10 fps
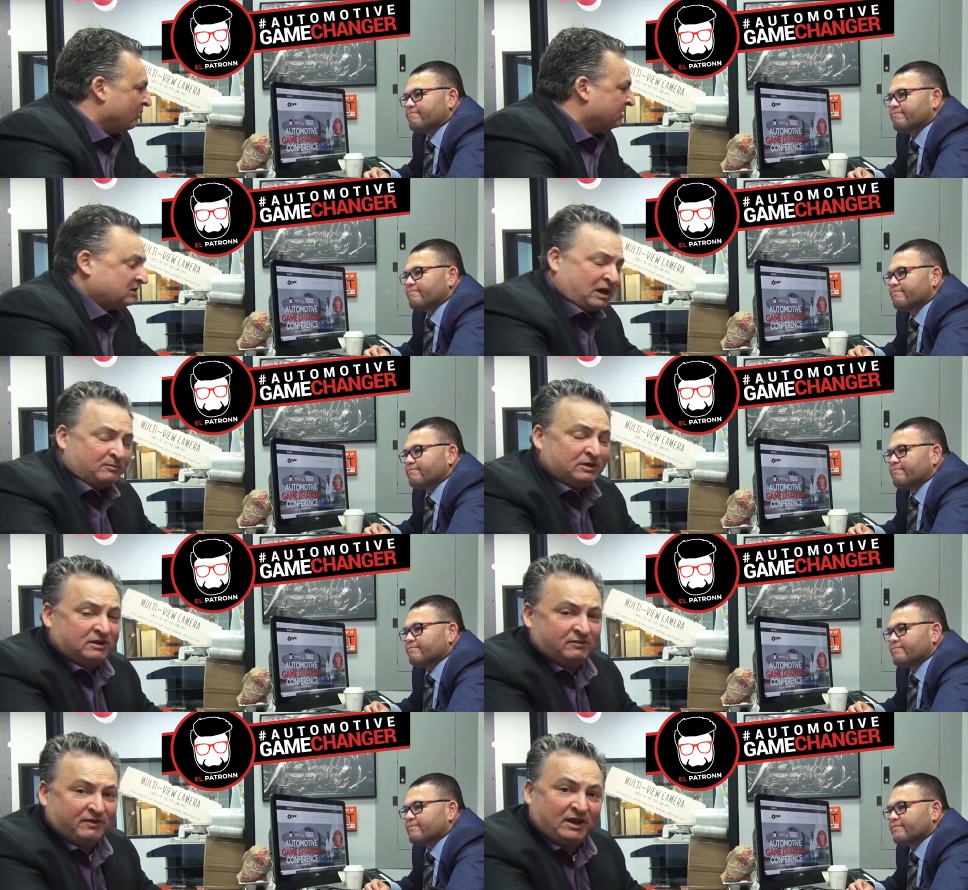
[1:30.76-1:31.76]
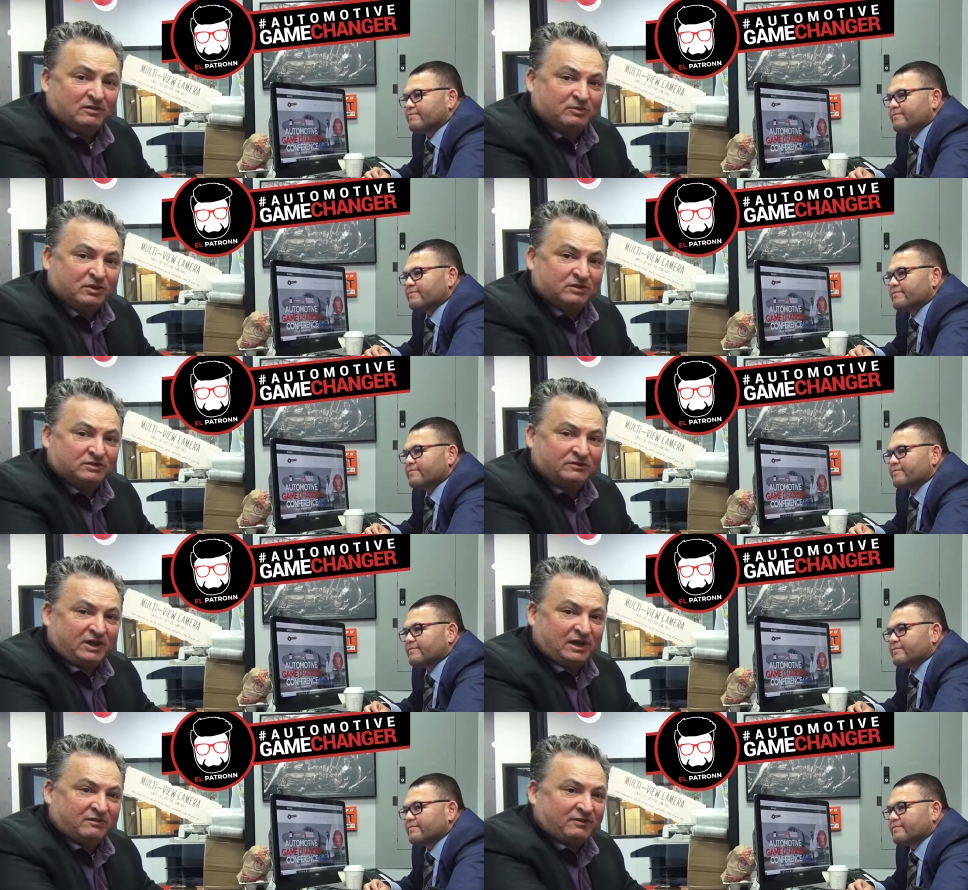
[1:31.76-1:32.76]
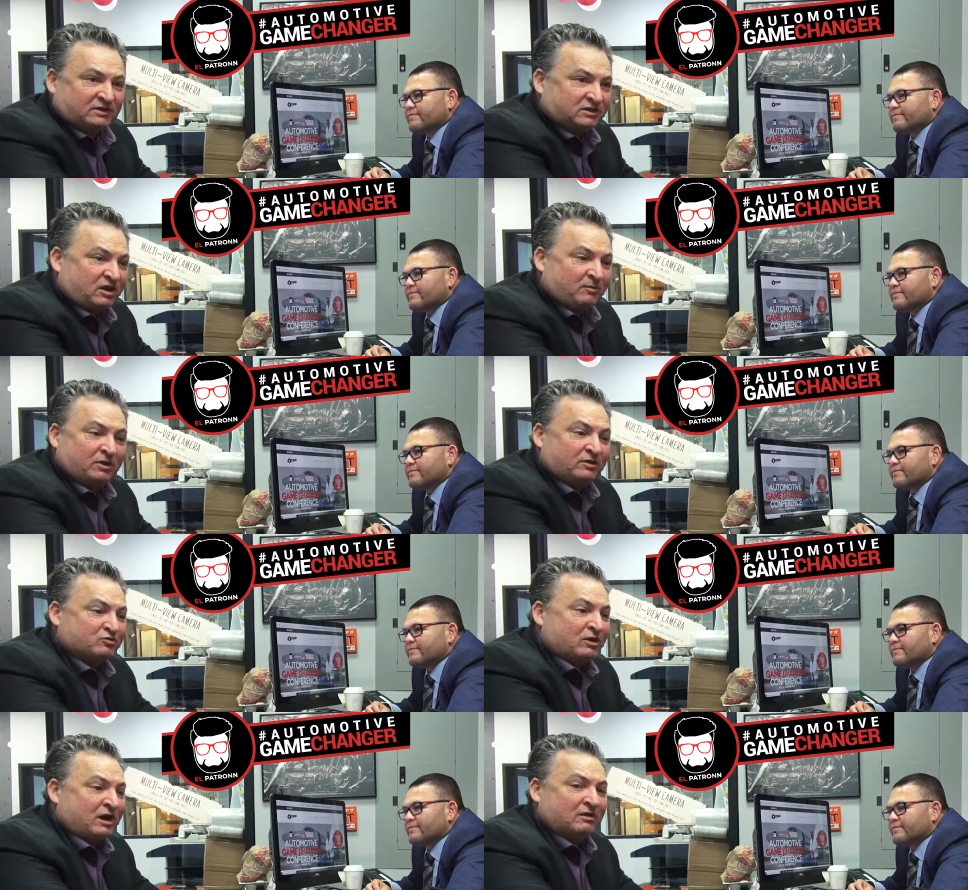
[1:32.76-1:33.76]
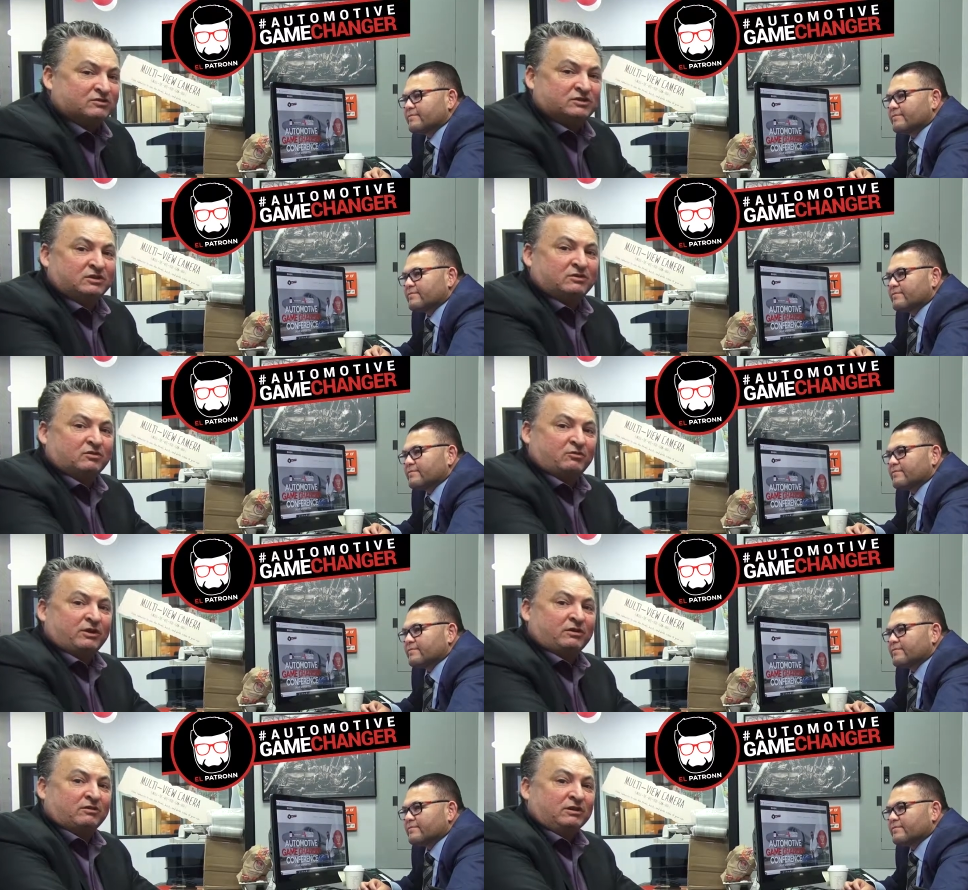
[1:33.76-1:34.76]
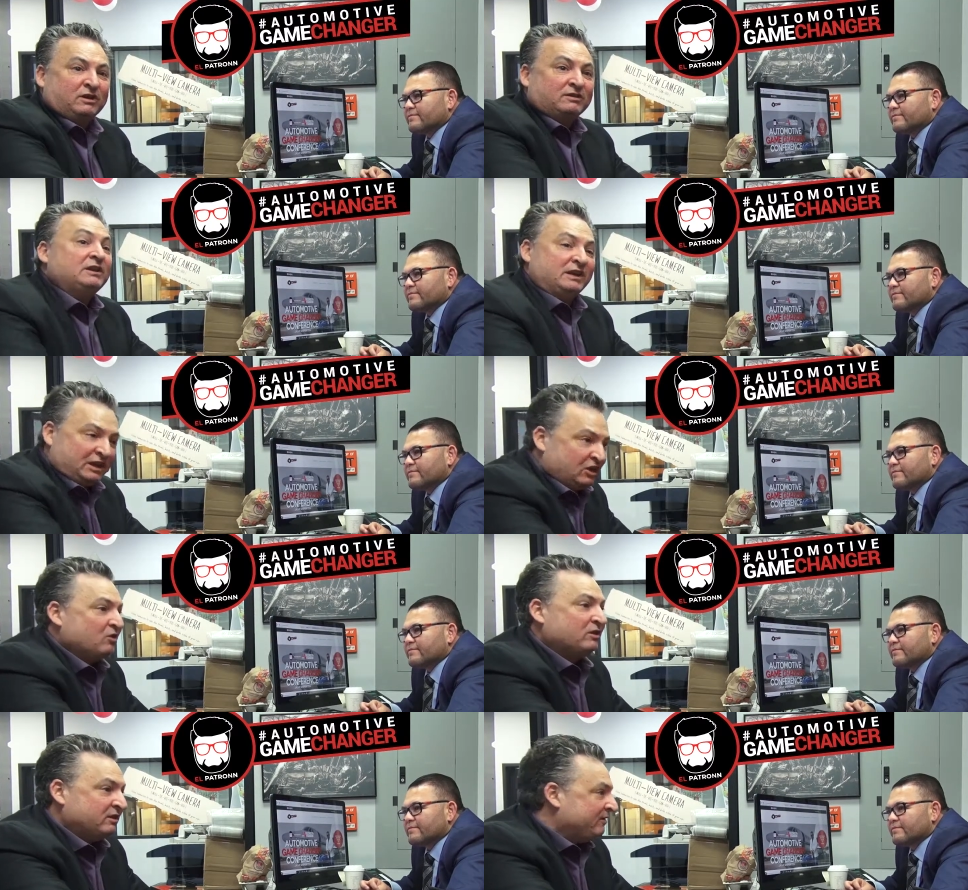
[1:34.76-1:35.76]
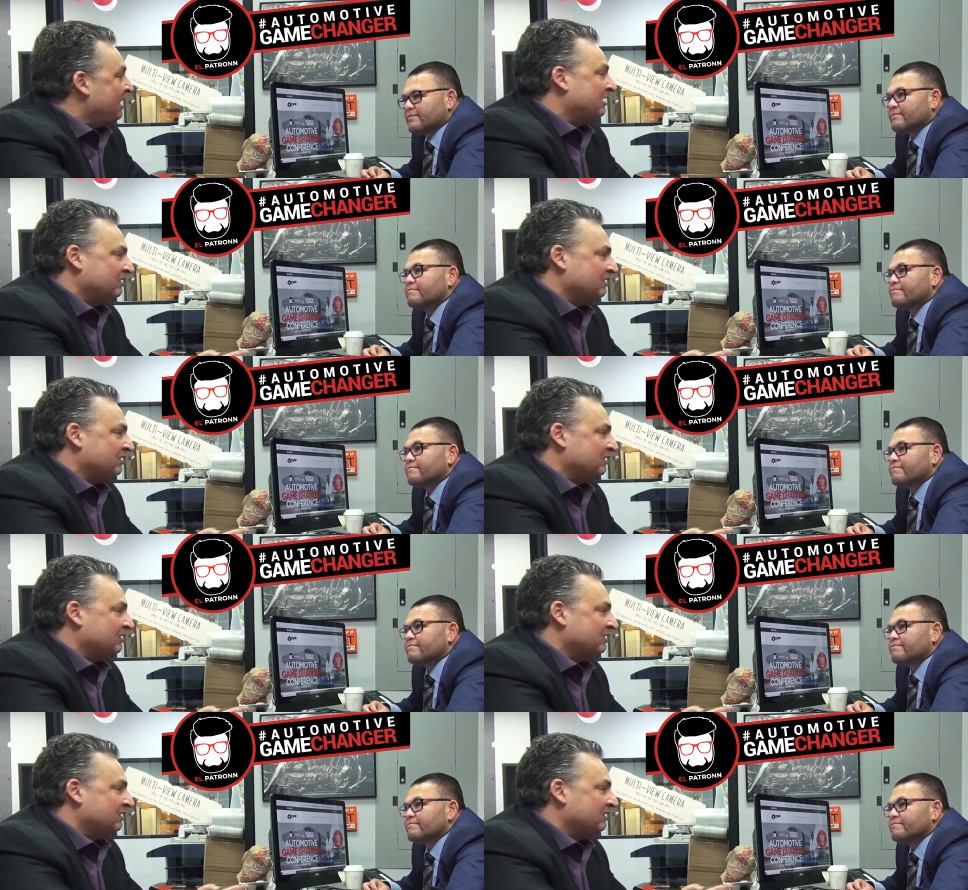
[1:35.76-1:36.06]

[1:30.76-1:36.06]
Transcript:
Speaker 1: what? Come to the event because if you can't invest a couple hundred dollars in your career, then you need to go to the event.